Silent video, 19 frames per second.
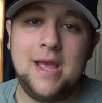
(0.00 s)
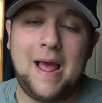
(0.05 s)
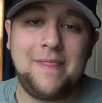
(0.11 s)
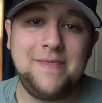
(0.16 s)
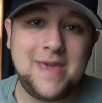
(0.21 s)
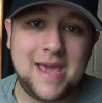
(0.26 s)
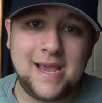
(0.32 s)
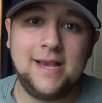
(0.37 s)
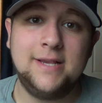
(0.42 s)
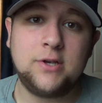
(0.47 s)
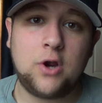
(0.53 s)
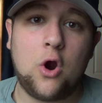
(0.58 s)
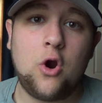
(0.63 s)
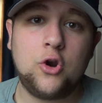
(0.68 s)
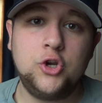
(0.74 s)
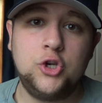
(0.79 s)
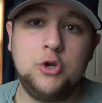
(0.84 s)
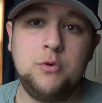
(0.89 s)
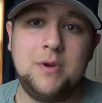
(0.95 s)
And the Yankees
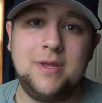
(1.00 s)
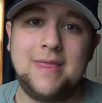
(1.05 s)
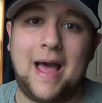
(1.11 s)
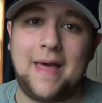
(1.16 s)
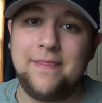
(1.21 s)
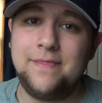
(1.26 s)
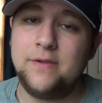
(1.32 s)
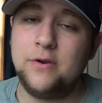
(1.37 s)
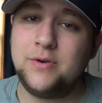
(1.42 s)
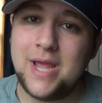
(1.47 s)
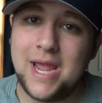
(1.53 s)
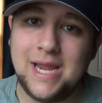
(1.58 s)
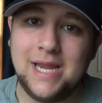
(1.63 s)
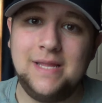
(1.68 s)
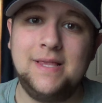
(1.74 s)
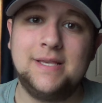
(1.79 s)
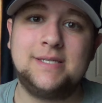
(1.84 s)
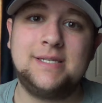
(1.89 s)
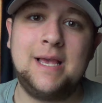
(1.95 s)
are doing that. They're
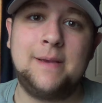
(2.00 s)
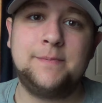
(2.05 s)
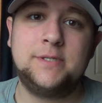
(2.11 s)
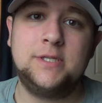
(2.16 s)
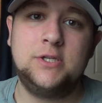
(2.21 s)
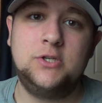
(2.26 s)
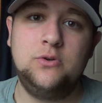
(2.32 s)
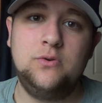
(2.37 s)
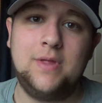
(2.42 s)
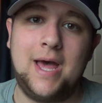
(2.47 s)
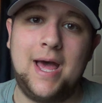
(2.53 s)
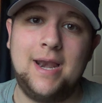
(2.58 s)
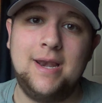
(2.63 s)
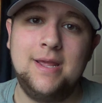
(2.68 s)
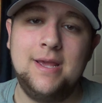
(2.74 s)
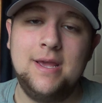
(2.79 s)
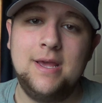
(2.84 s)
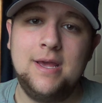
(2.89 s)
taking the steps to do that.